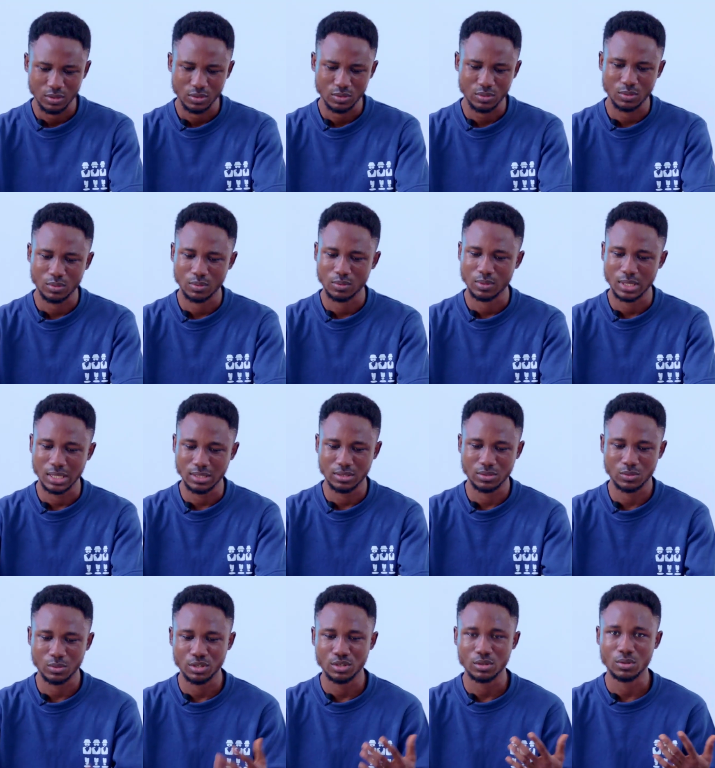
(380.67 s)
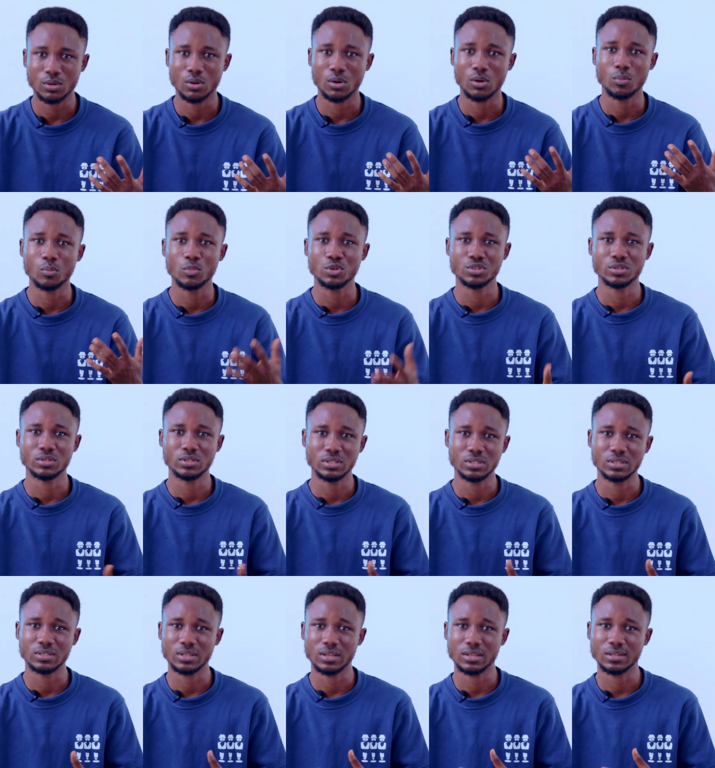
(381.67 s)
So that is what you call motion
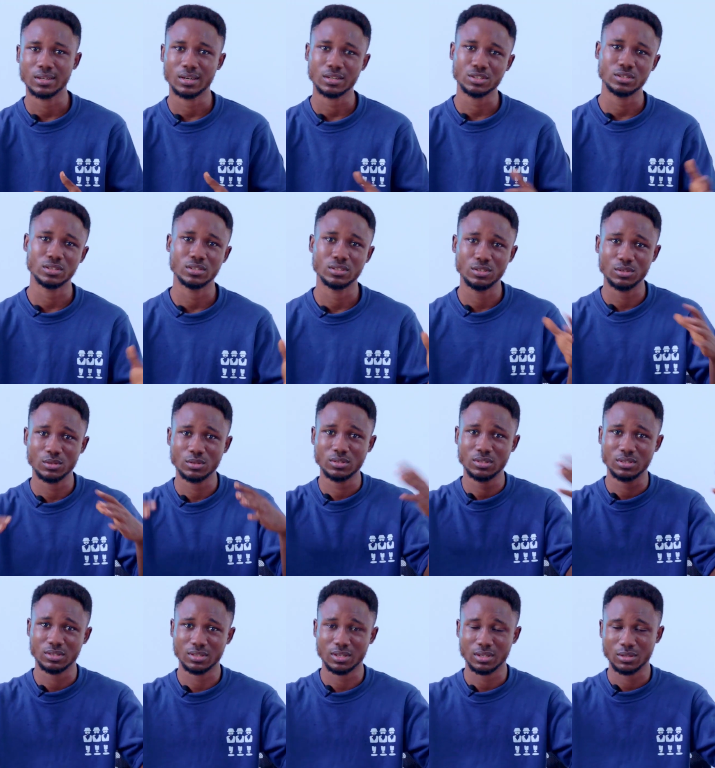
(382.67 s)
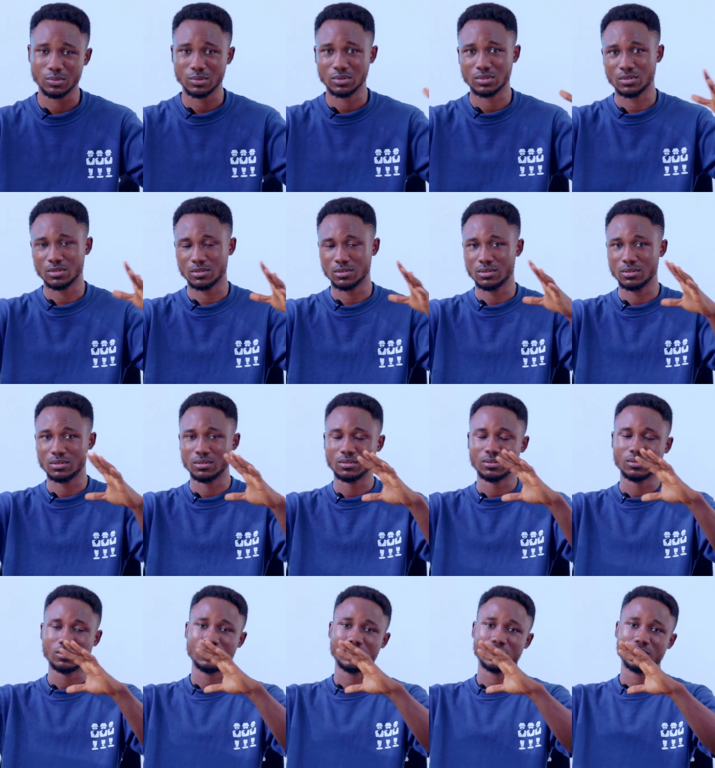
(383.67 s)
design. Actually, the old design was done
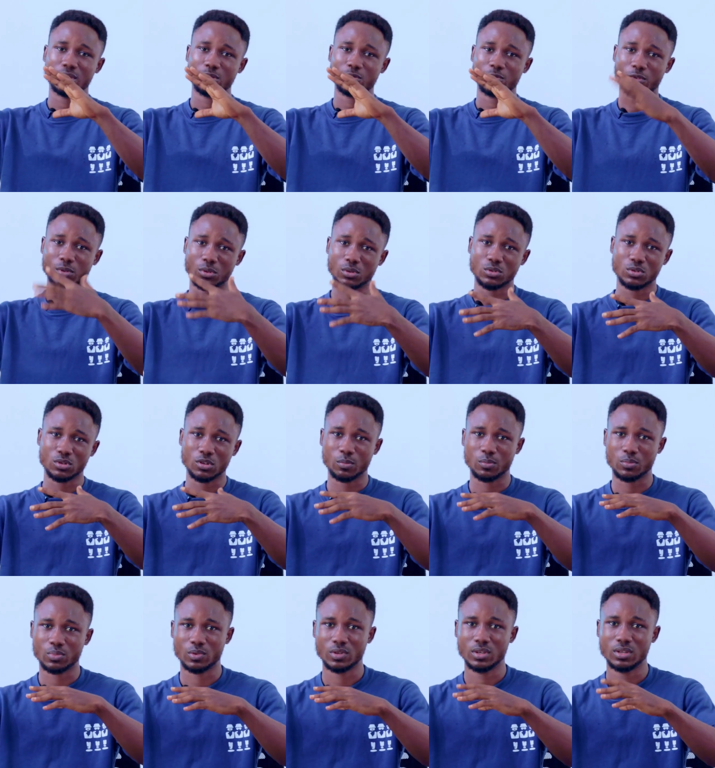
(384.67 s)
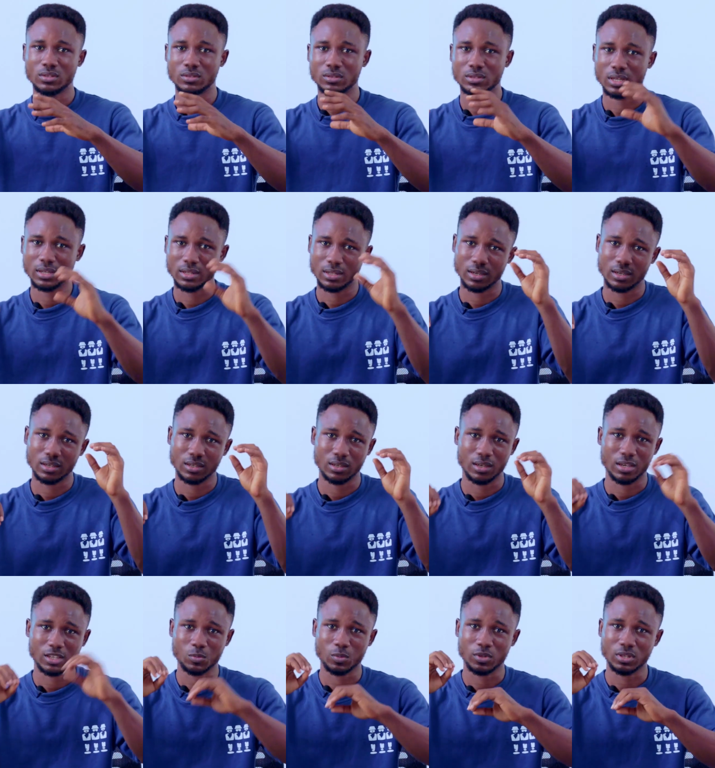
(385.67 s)
in Photoshop. Then I
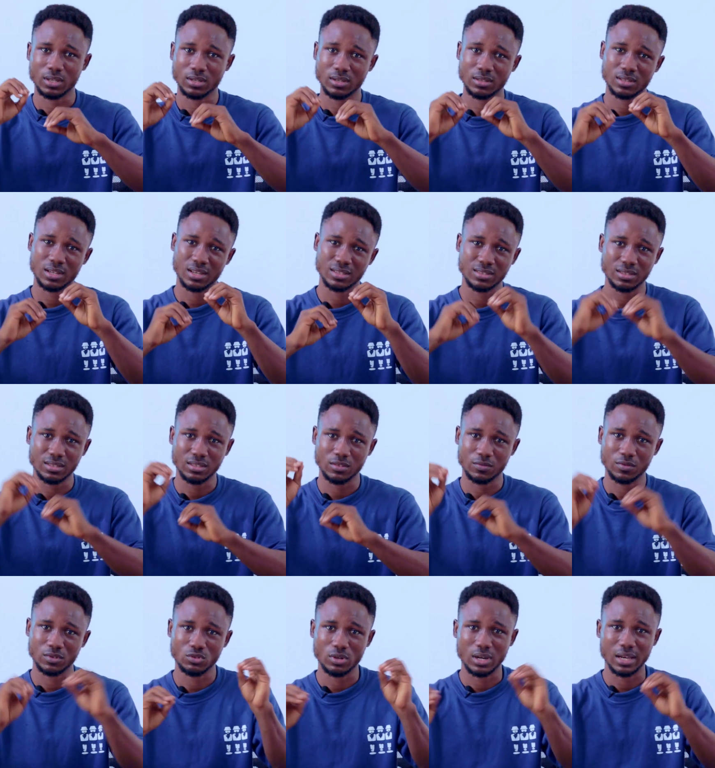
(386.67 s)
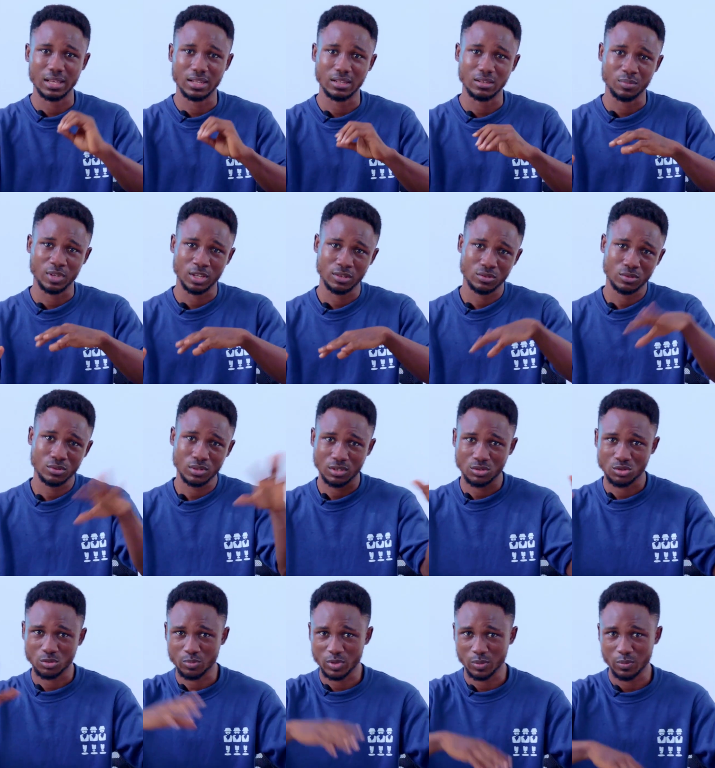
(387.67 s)
exported it as individual elements, took
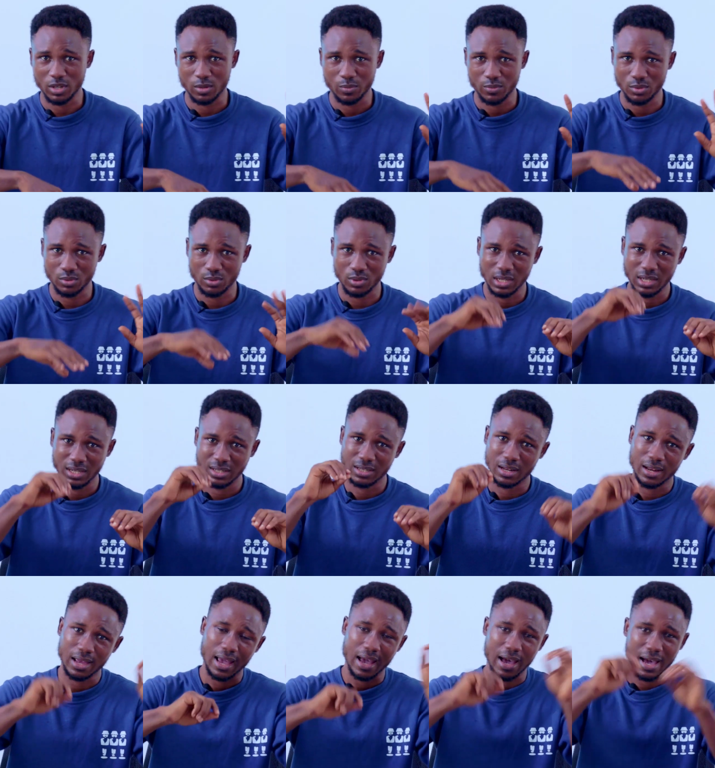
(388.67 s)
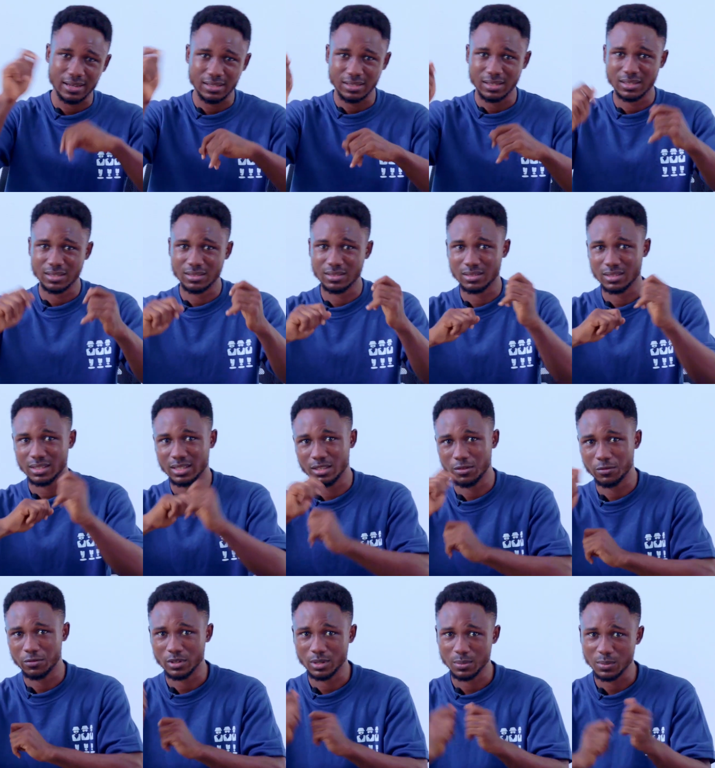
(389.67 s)
it to Premiere Pro. Then I added
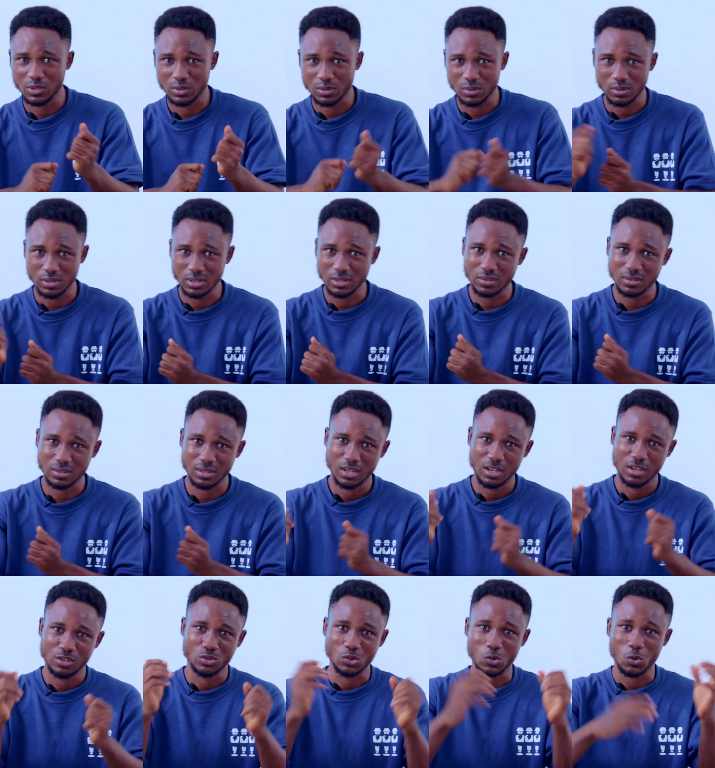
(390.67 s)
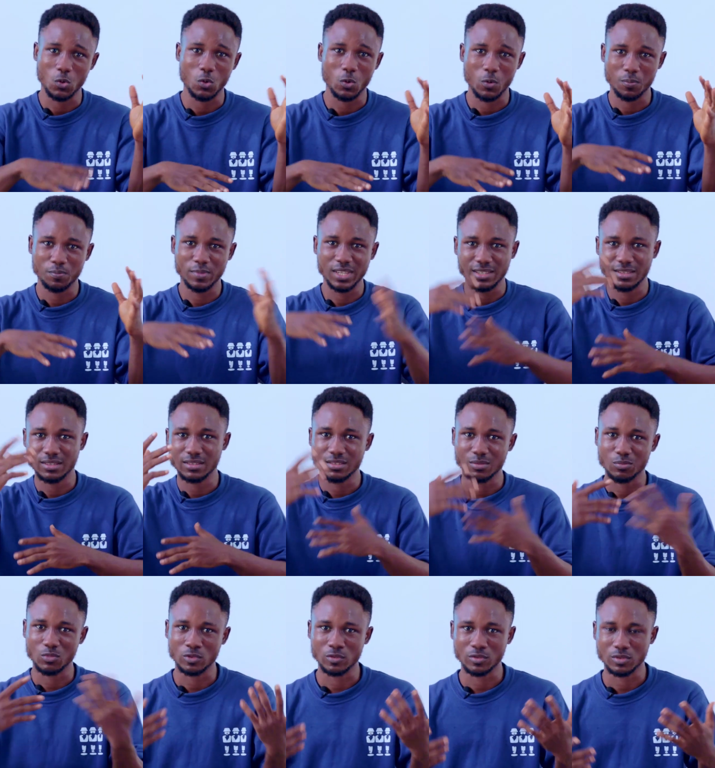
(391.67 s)
keyframes to it to make
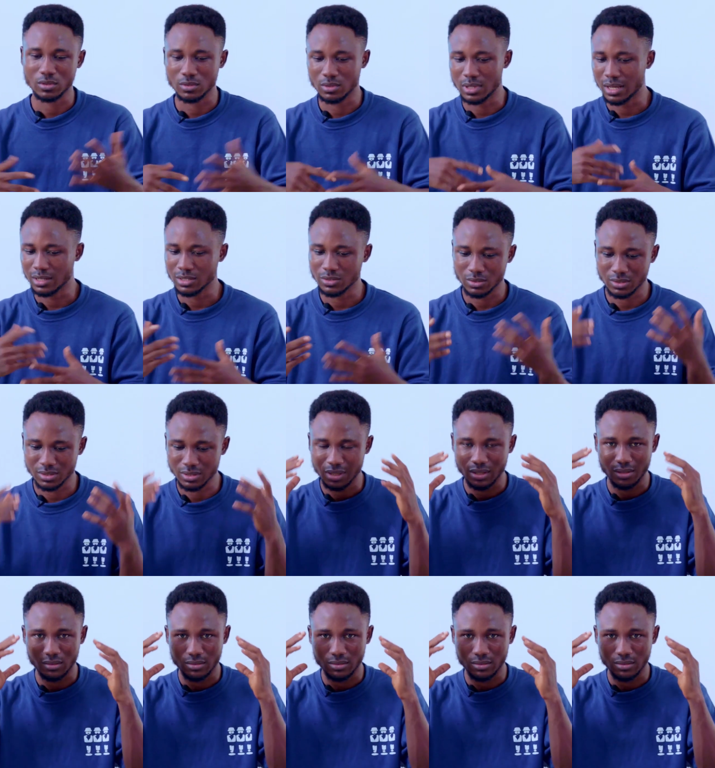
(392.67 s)
it move. So that's